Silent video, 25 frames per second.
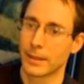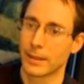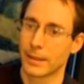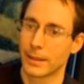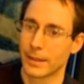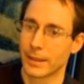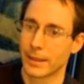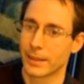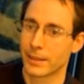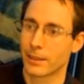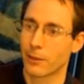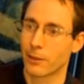
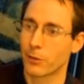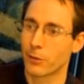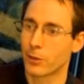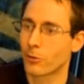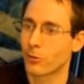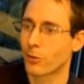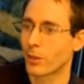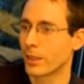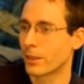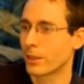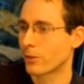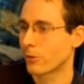And then we
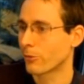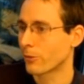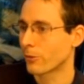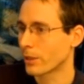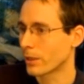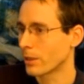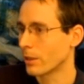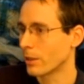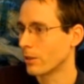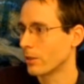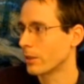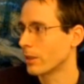try to
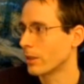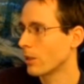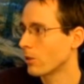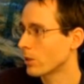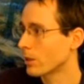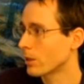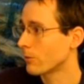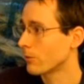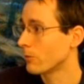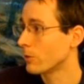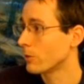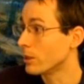figure out how
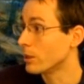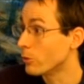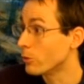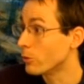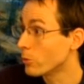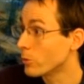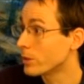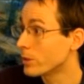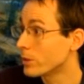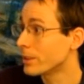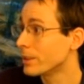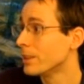can we
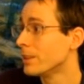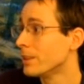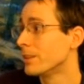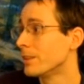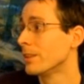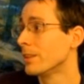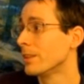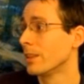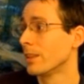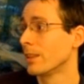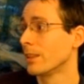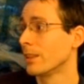use
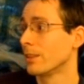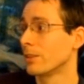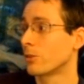these things